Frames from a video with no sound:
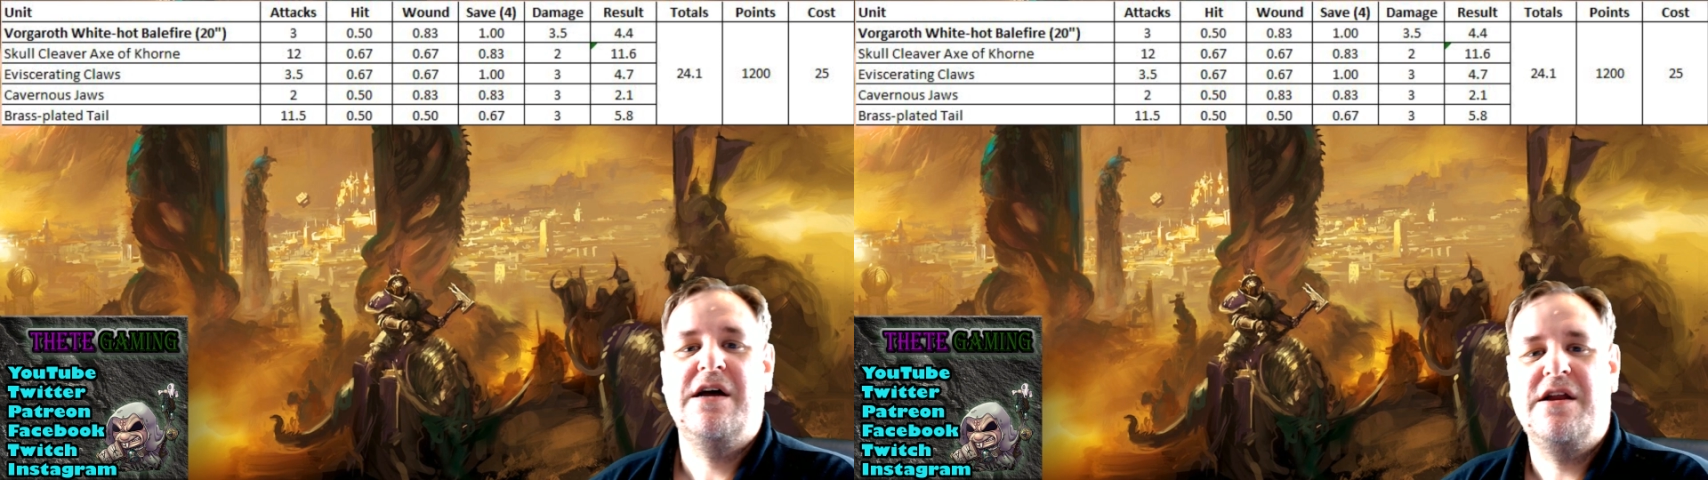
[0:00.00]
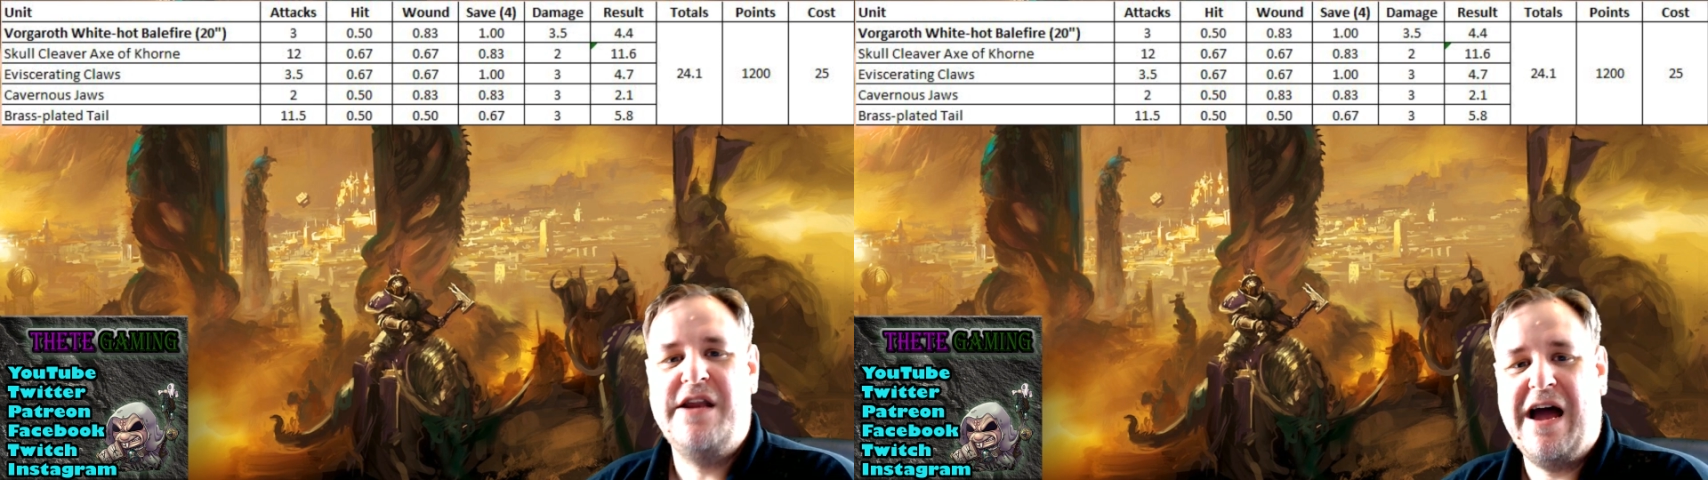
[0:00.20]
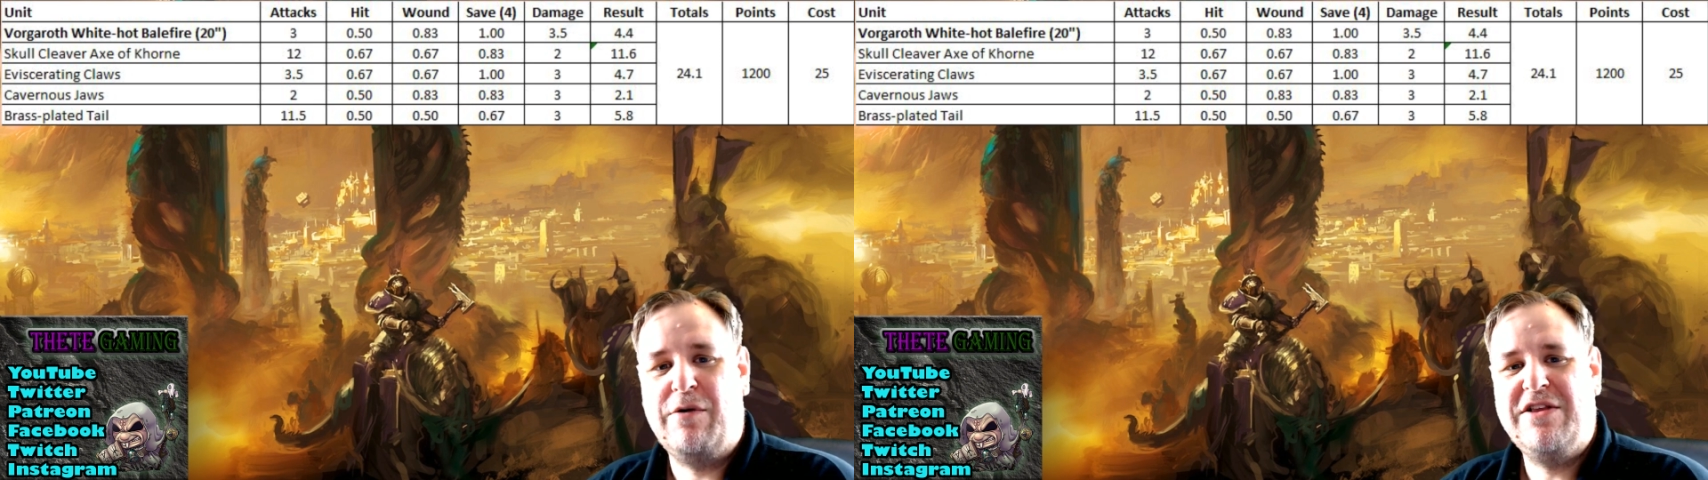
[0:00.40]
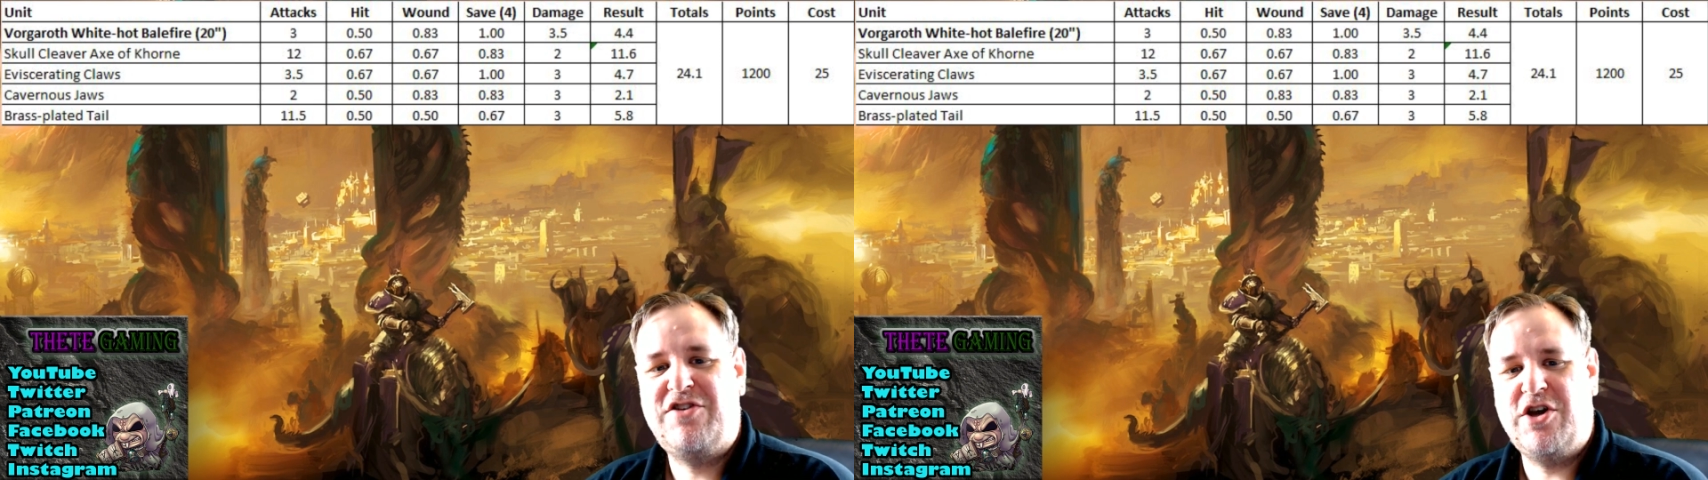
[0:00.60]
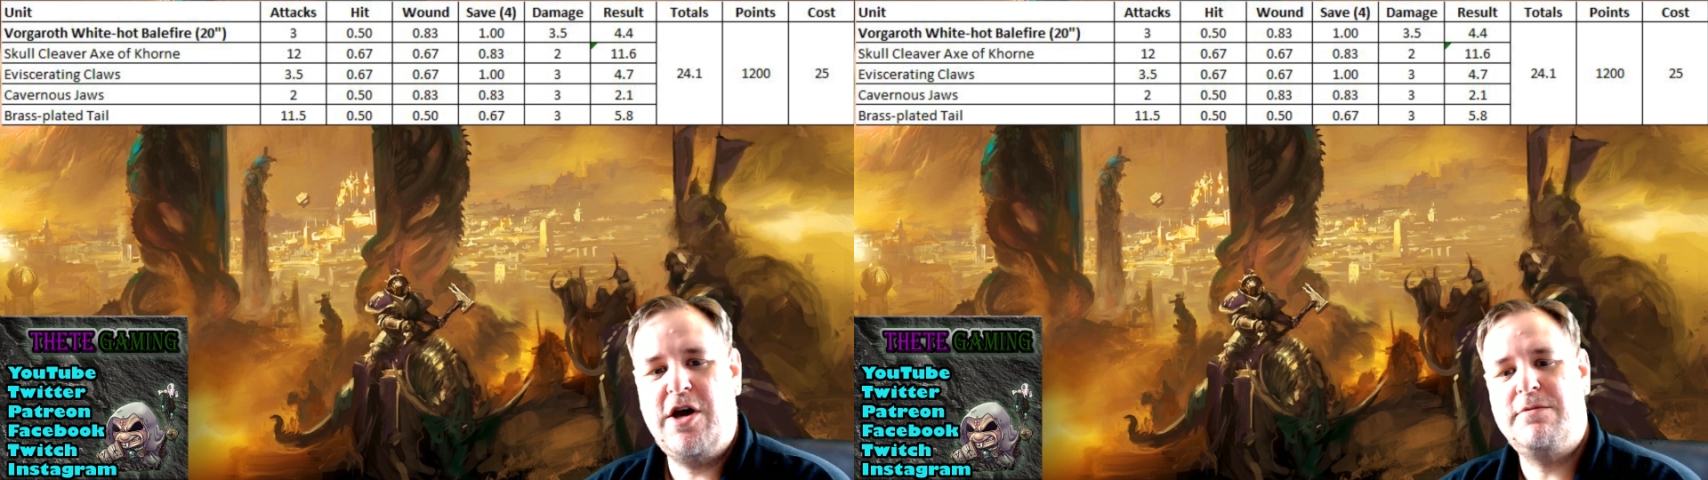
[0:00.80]
Now, in
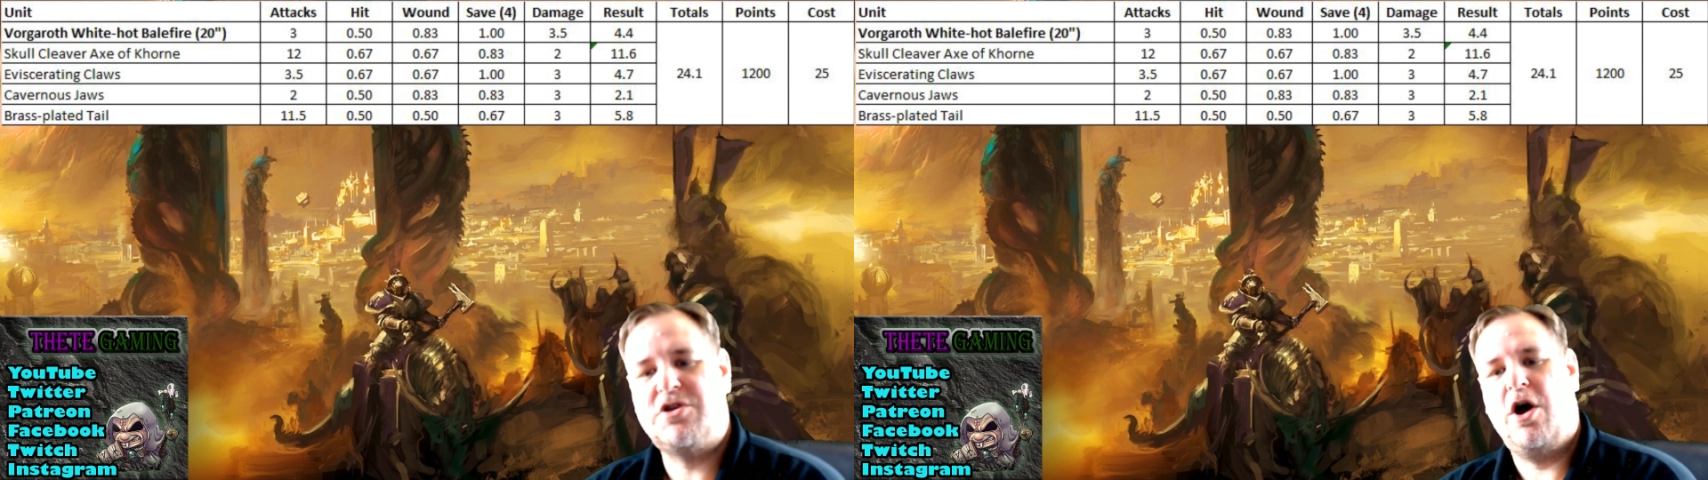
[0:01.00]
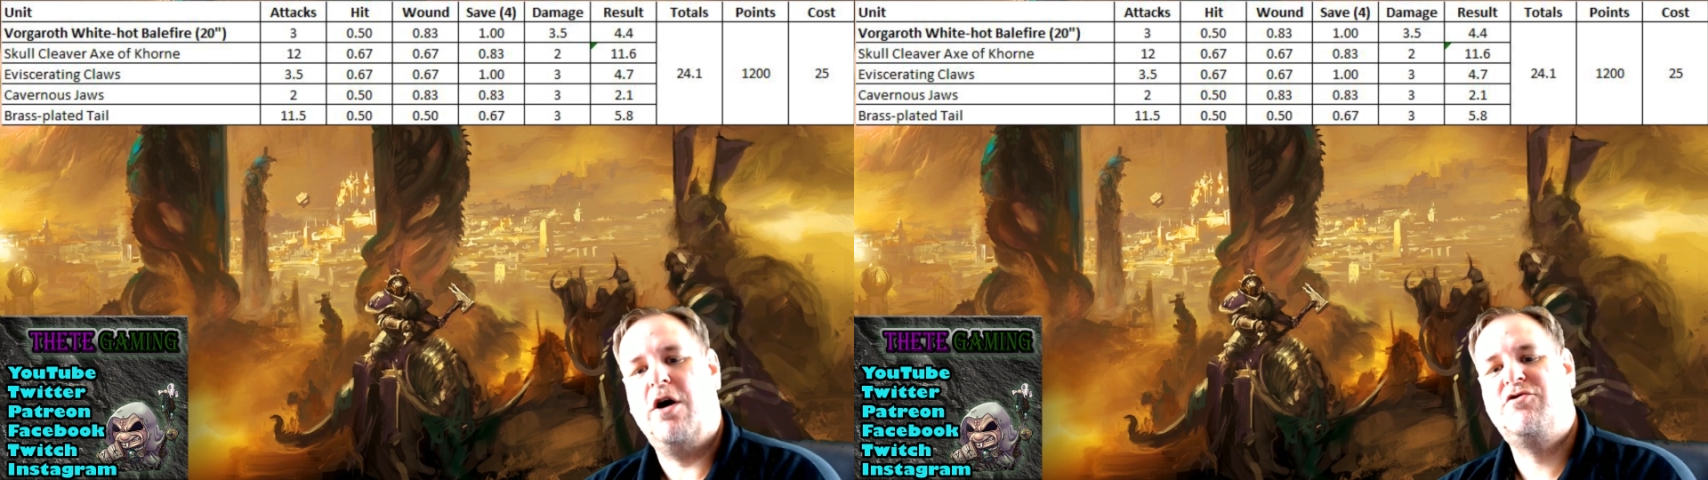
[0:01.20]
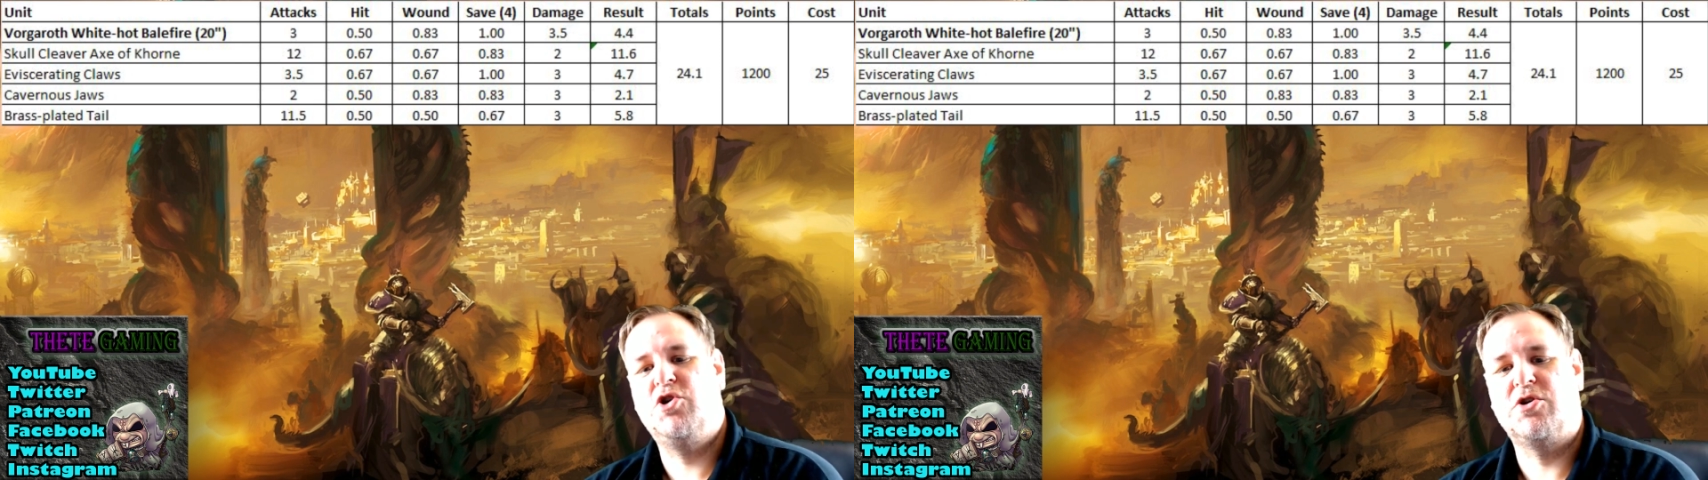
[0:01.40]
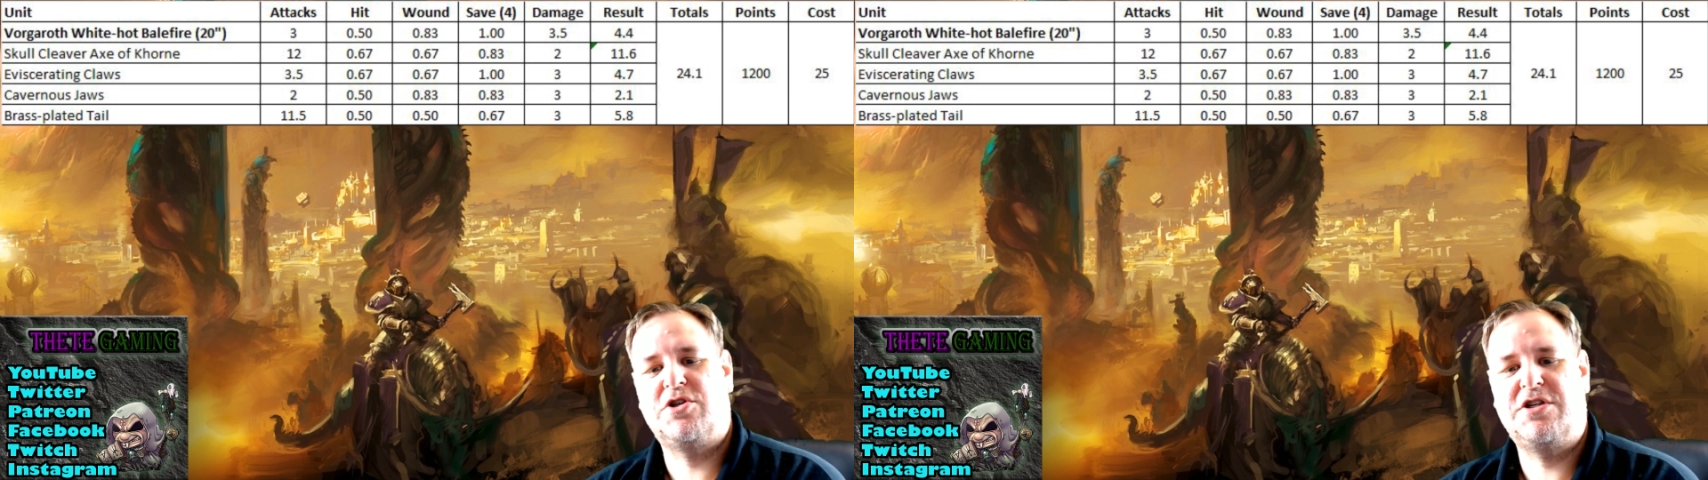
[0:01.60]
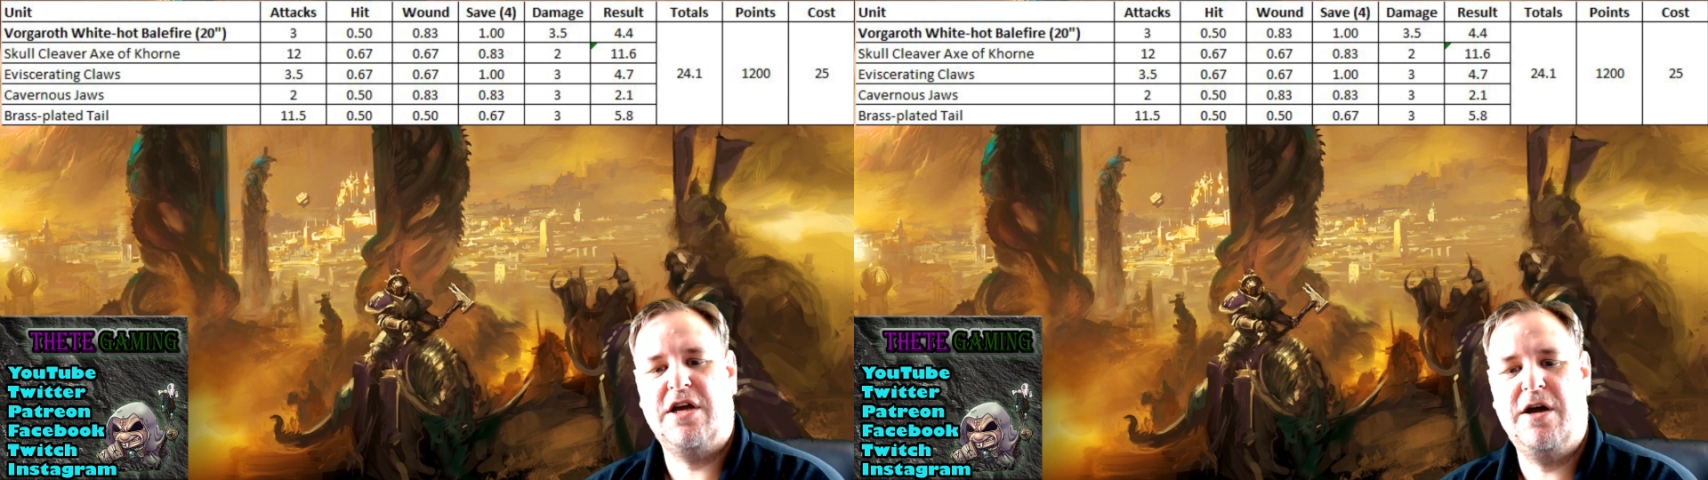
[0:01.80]
terms of just